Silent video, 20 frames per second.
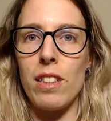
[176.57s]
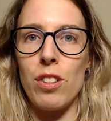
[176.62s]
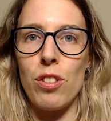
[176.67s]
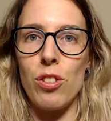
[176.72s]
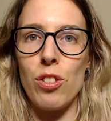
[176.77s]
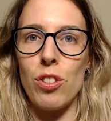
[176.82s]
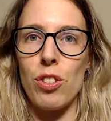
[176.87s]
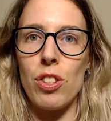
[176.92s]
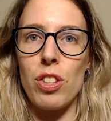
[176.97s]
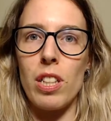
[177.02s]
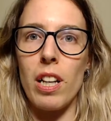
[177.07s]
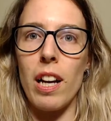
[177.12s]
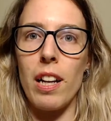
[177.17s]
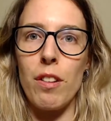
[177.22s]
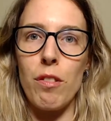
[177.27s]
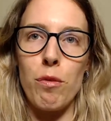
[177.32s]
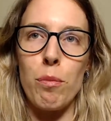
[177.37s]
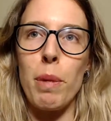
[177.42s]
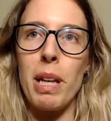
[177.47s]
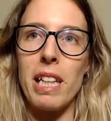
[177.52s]
You're just kind
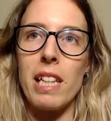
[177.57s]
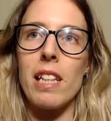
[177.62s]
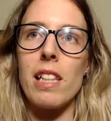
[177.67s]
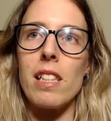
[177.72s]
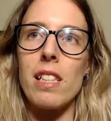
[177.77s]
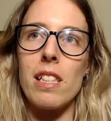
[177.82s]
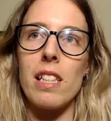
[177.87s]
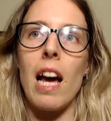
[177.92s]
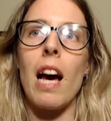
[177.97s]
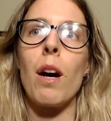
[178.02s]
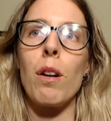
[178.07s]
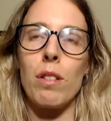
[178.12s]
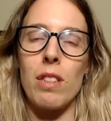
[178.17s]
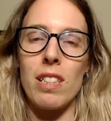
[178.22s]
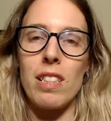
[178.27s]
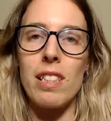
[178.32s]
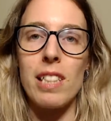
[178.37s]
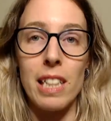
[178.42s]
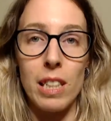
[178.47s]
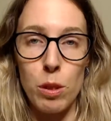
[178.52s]
of making sounds.
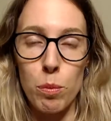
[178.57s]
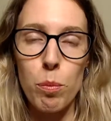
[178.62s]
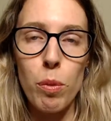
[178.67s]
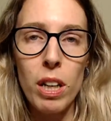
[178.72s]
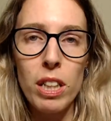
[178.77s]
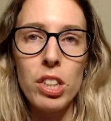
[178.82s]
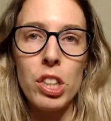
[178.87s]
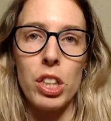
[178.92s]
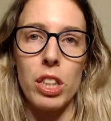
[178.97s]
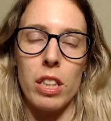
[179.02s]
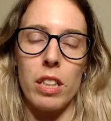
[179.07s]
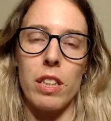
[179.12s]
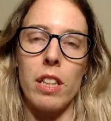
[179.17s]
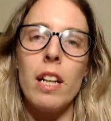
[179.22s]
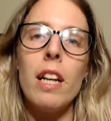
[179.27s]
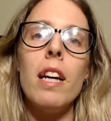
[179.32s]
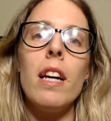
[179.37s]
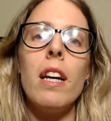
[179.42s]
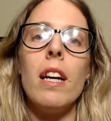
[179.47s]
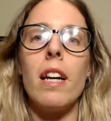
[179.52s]
It's expression.
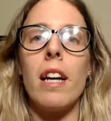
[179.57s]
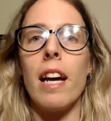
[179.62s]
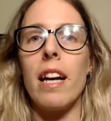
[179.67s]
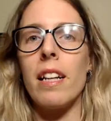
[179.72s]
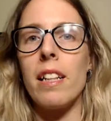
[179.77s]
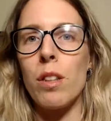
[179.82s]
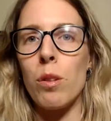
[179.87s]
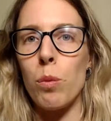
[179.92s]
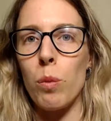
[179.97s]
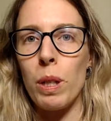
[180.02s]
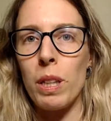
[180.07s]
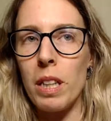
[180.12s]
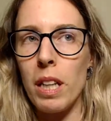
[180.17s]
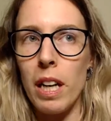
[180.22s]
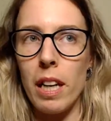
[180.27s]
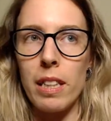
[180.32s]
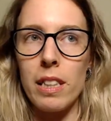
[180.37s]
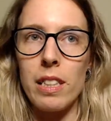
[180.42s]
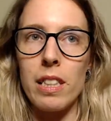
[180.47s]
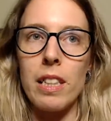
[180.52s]
And the one that
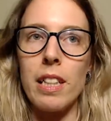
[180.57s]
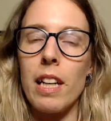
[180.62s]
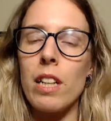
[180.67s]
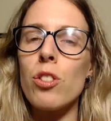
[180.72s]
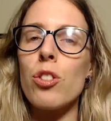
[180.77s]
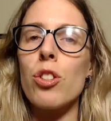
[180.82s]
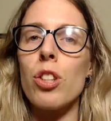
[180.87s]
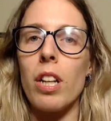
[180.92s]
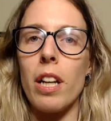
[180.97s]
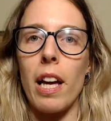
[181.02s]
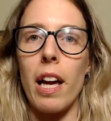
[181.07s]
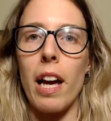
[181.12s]
I did yesterday